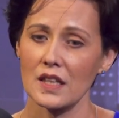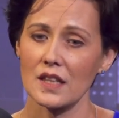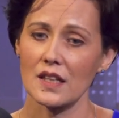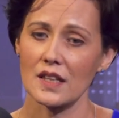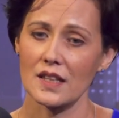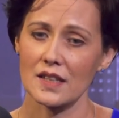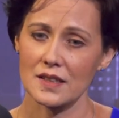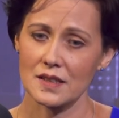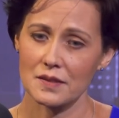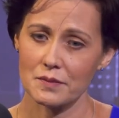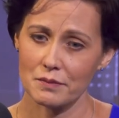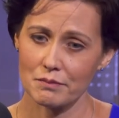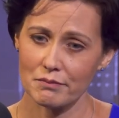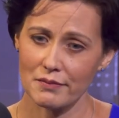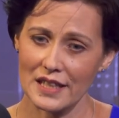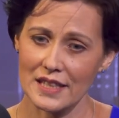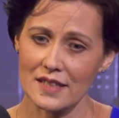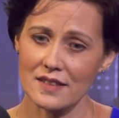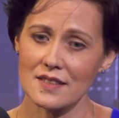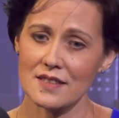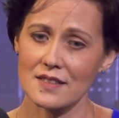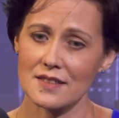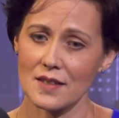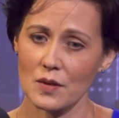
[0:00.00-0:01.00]
And it
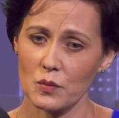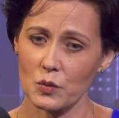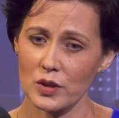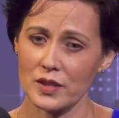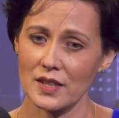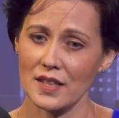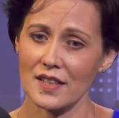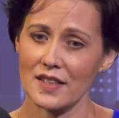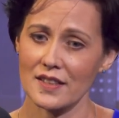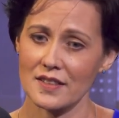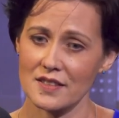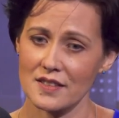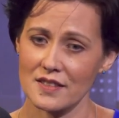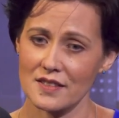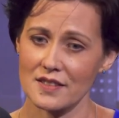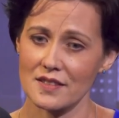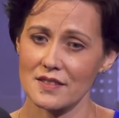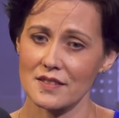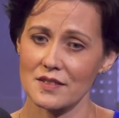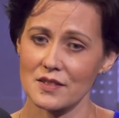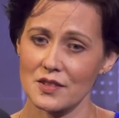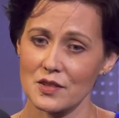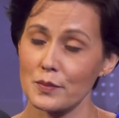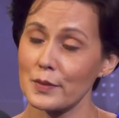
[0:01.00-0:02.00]
means someone
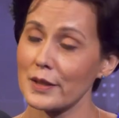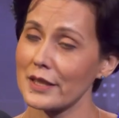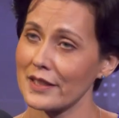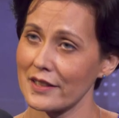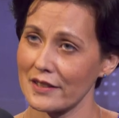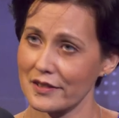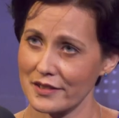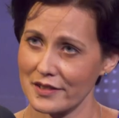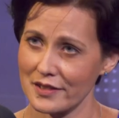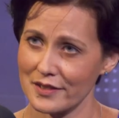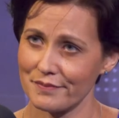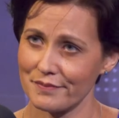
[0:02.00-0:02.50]
has to be killed.